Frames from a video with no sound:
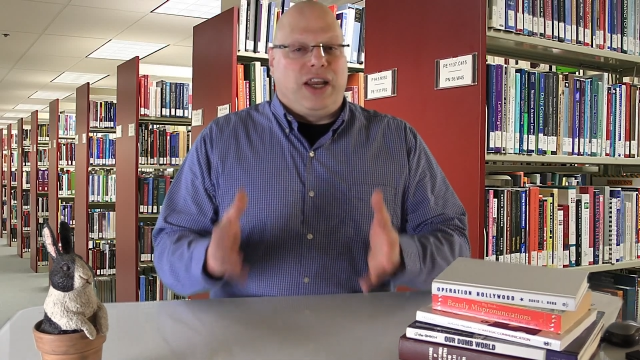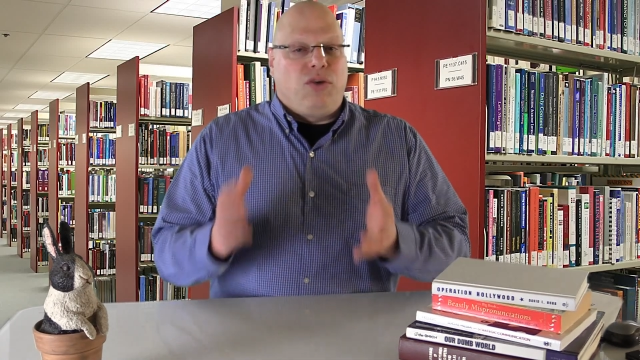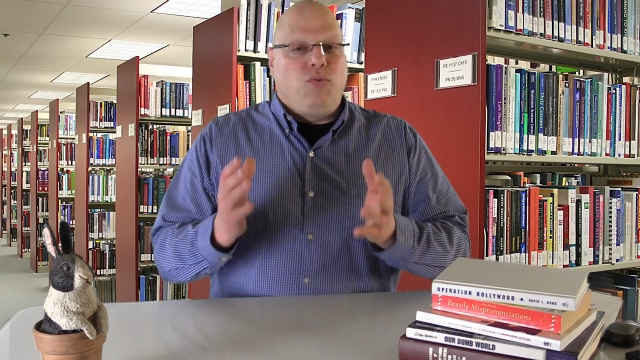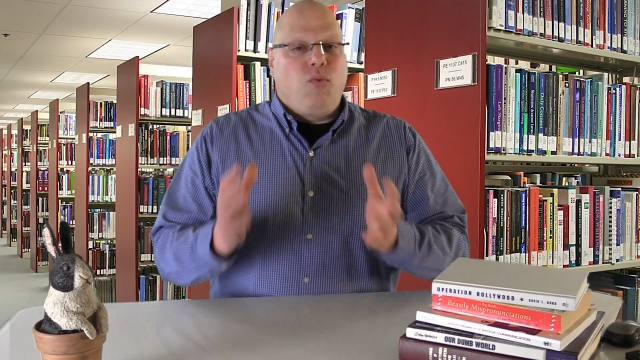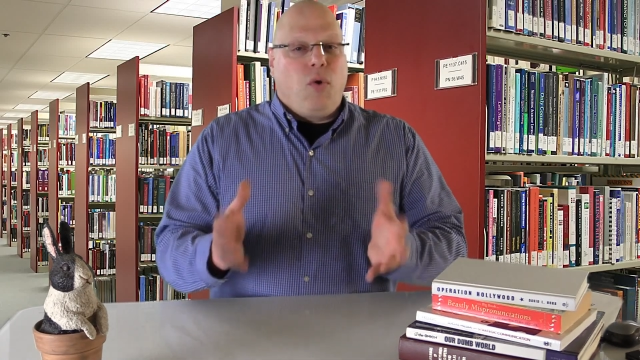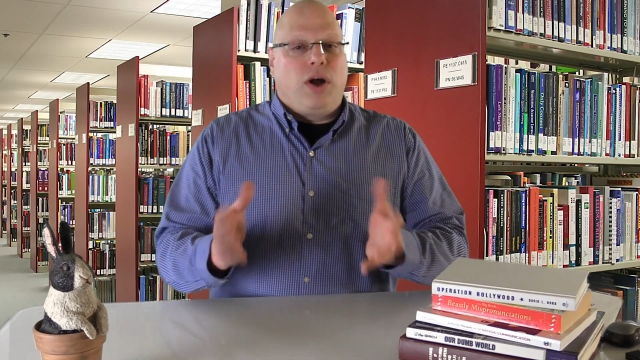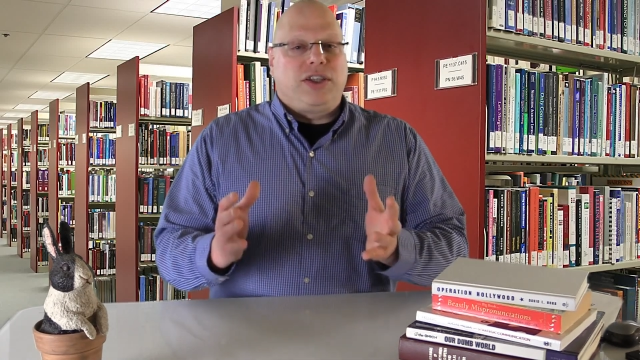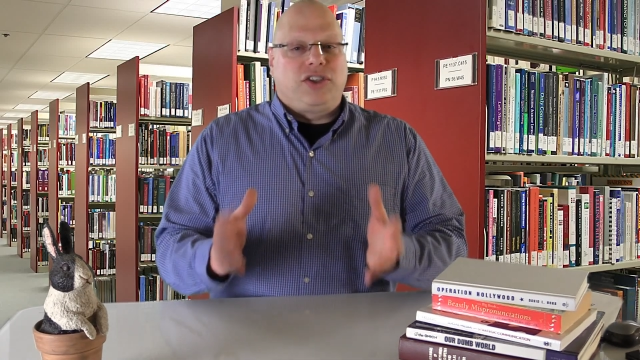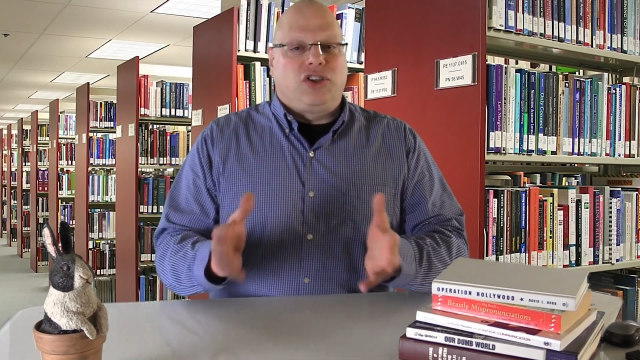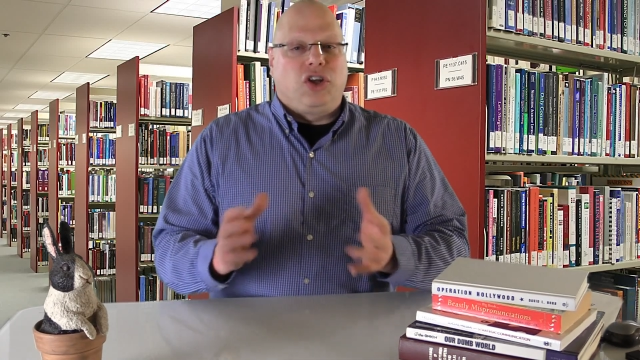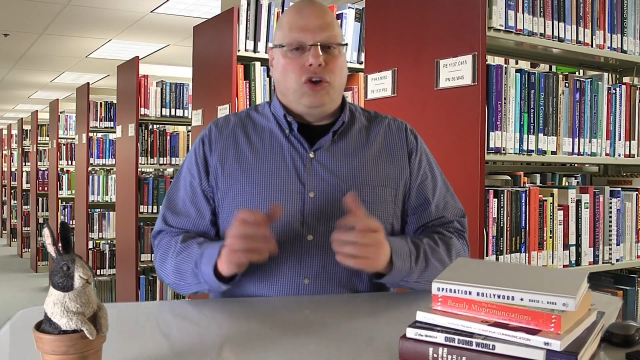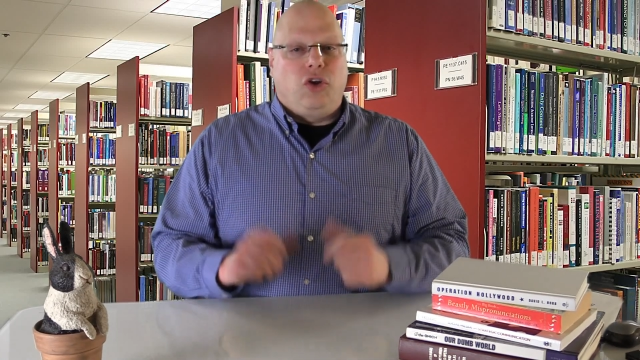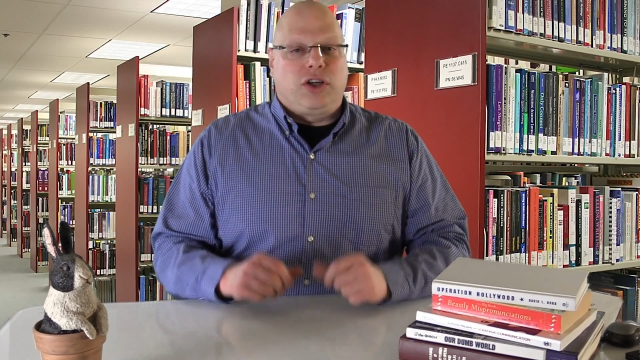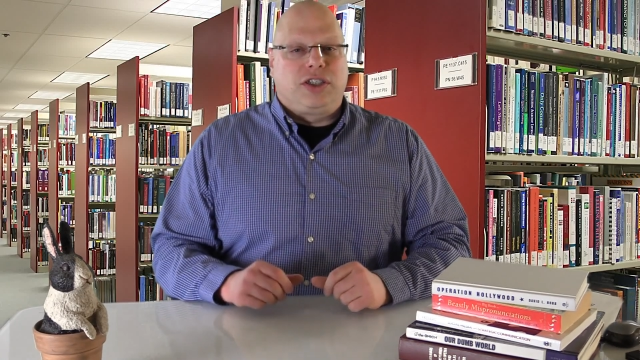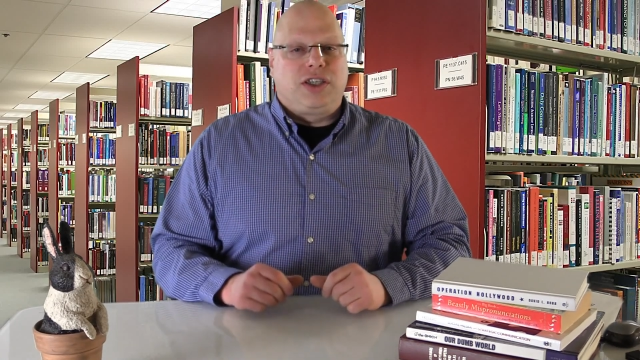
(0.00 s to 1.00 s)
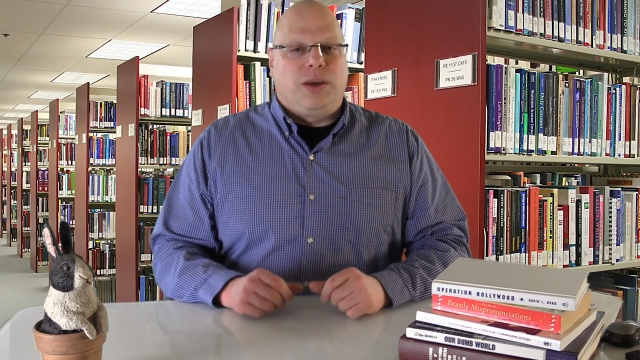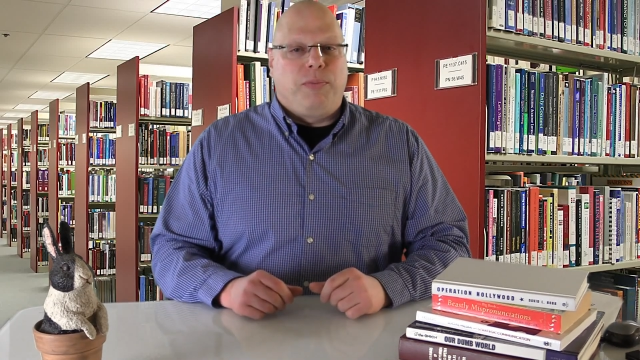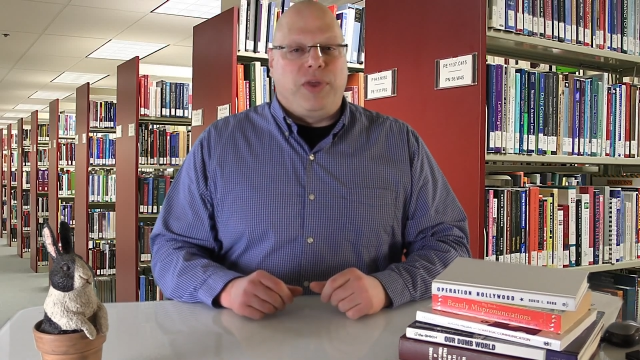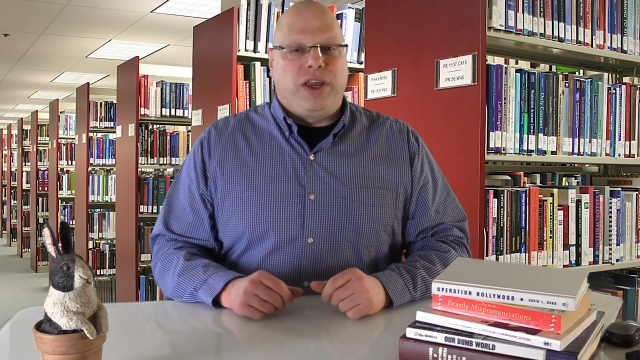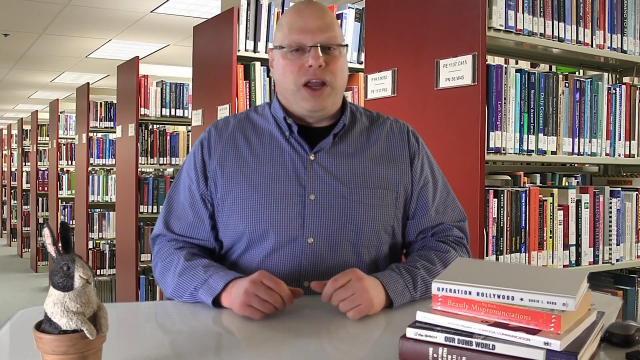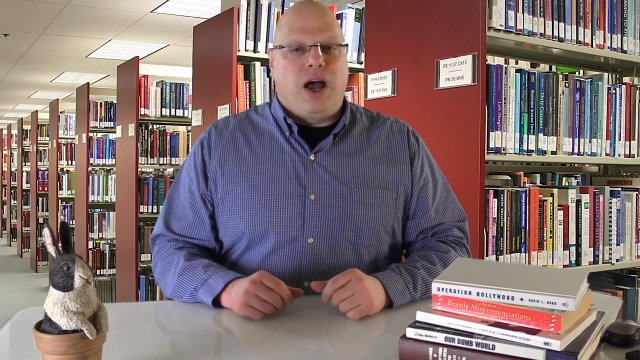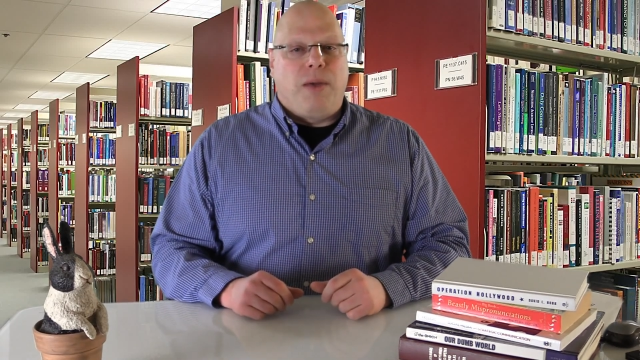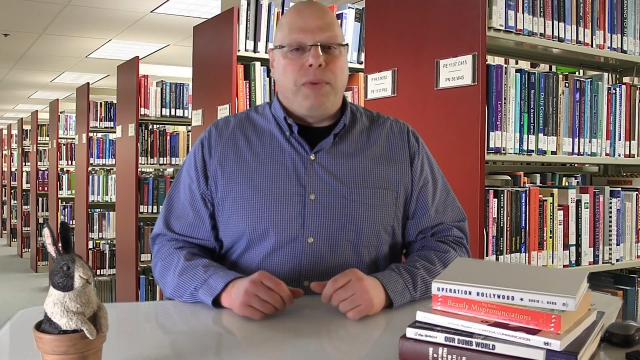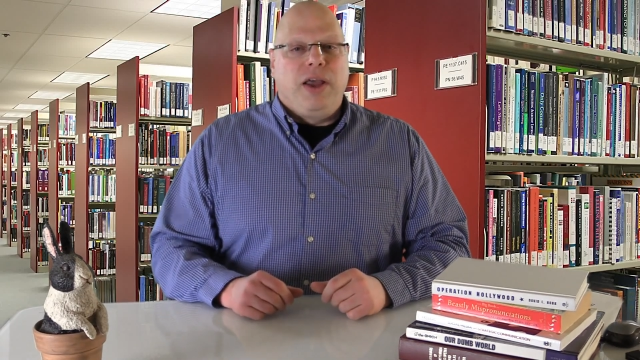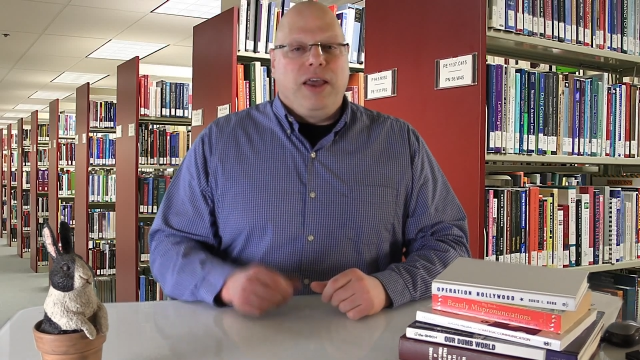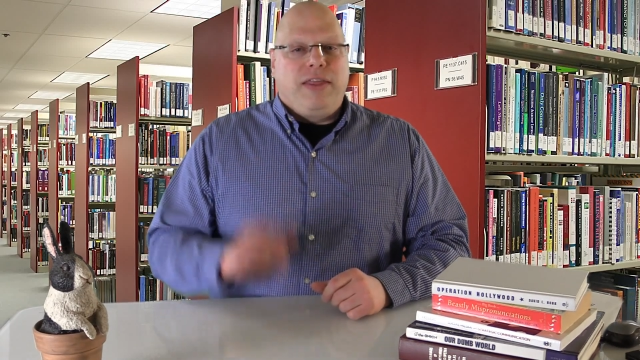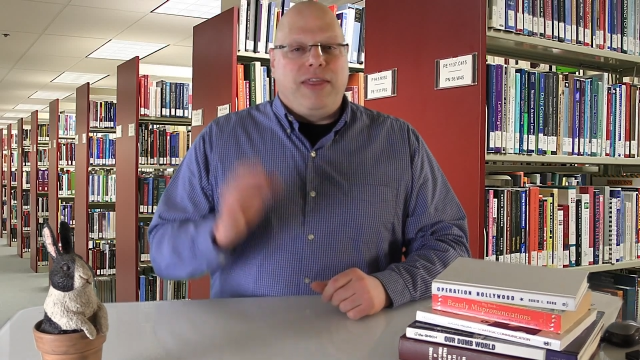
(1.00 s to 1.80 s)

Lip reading: and wants to look something up,